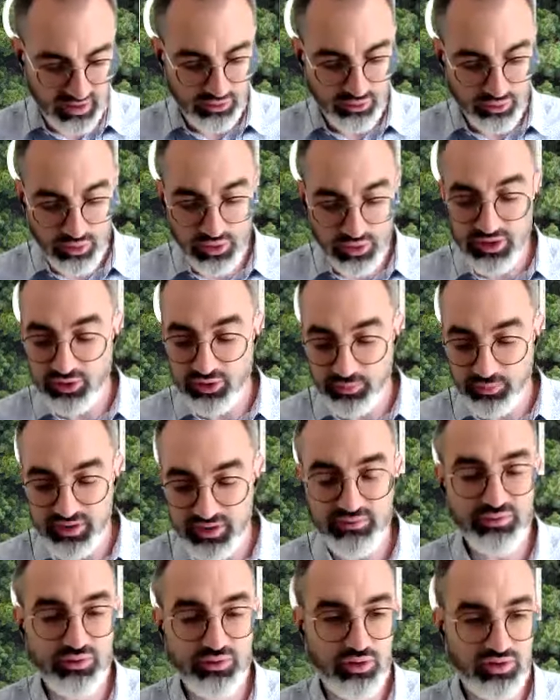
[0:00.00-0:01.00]
do a little bit
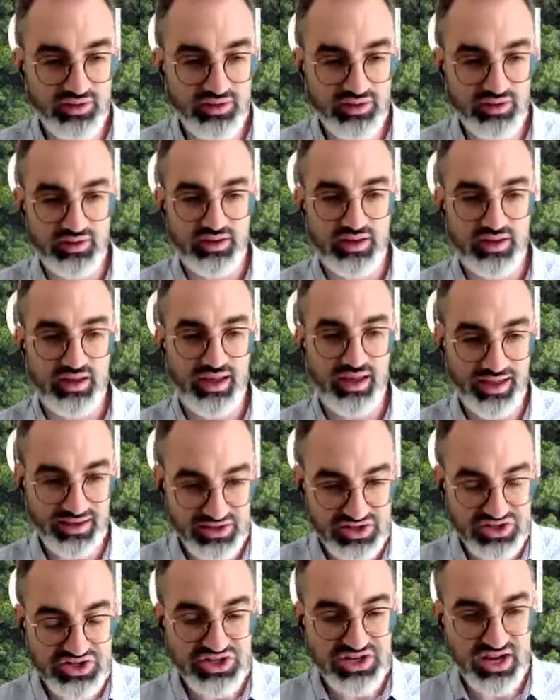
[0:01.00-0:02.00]
of study
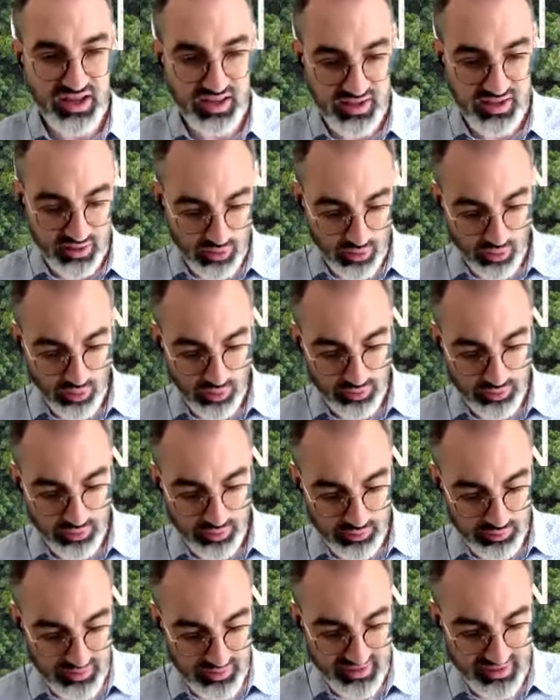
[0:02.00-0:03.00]
and check all the
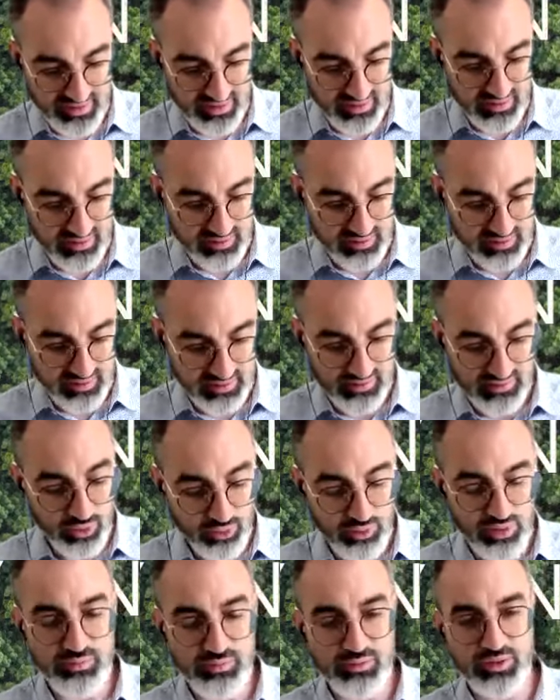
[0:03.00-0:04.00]
recent
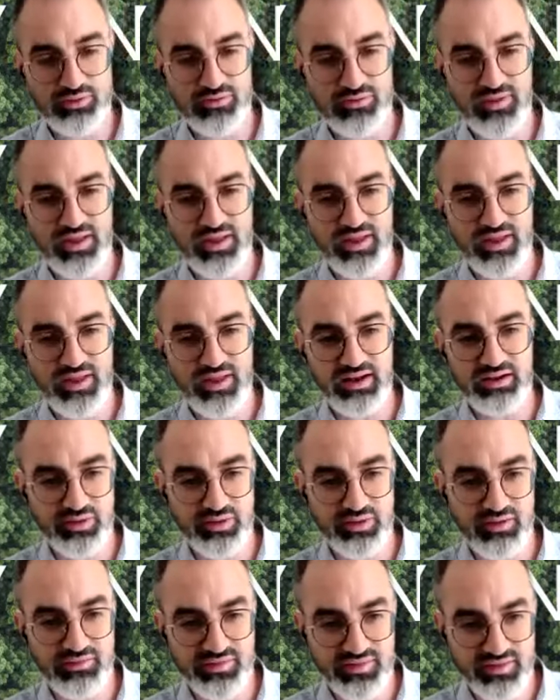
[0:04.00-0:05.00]
agreements that companies
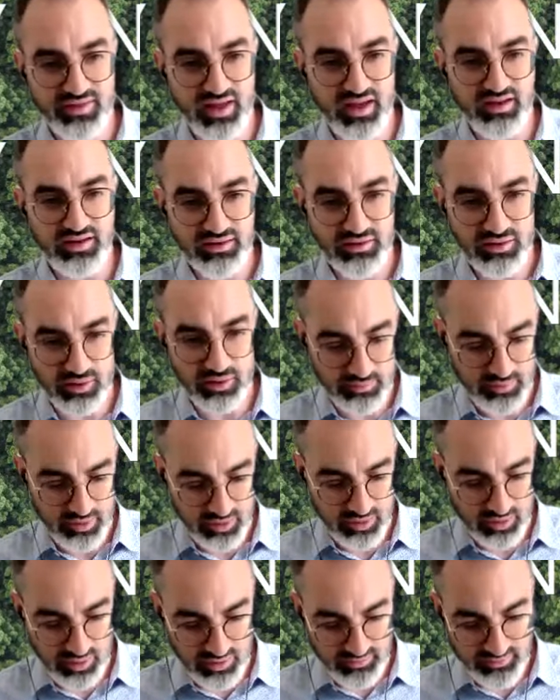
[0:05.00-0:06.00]
have signed and, com
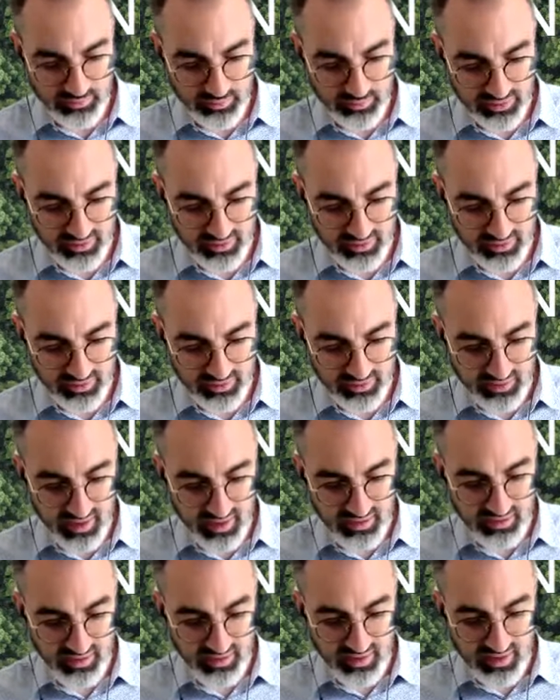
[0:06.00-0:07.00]
and governments have
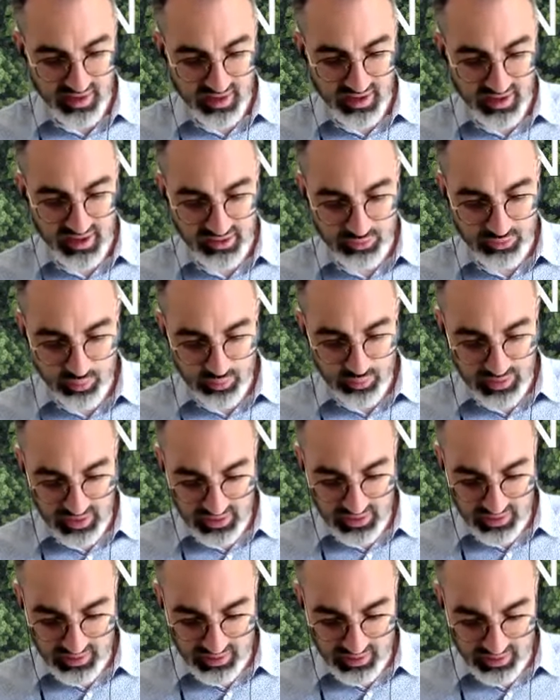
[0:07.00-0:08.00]
signed, it
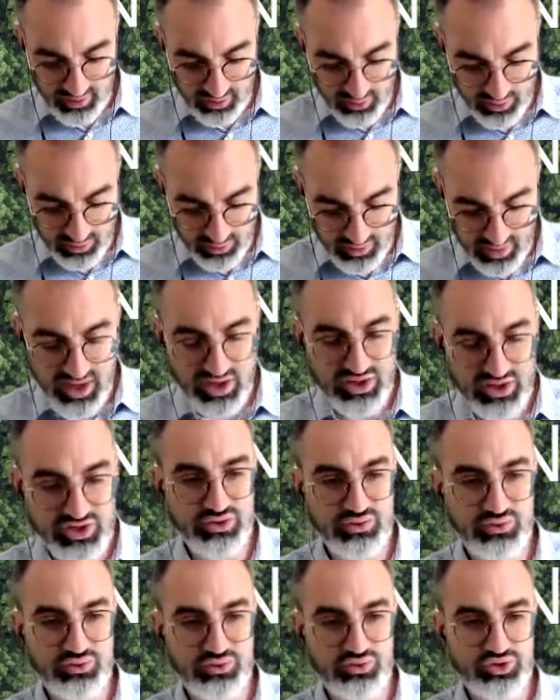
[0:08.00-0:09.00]
will encourage
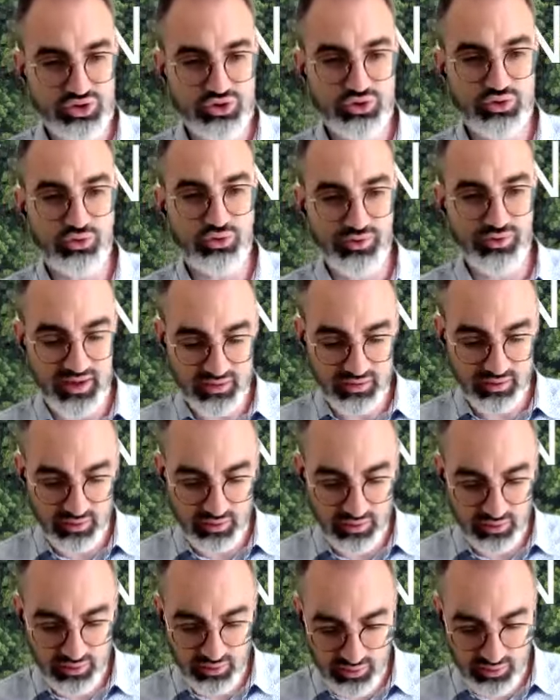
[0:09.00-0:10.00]
you to show that
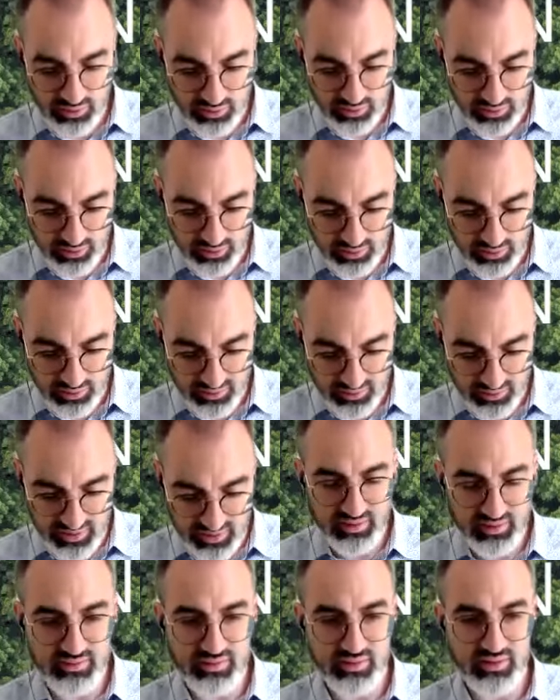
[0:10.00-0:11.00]
the, the, the
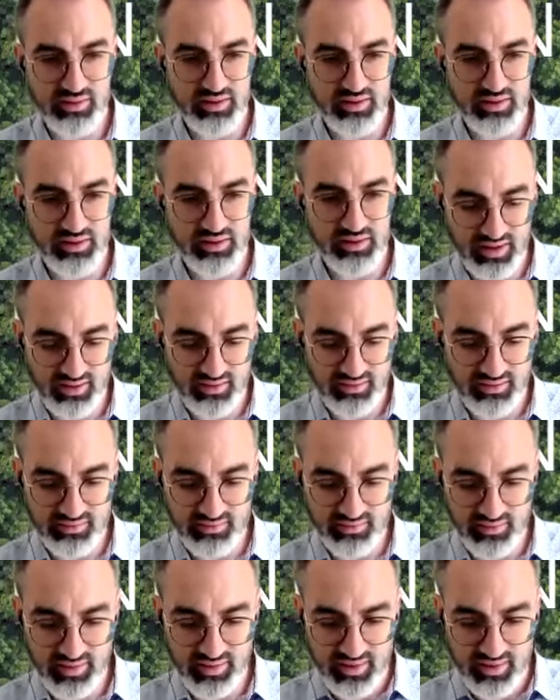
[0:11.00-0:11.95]
skills and talents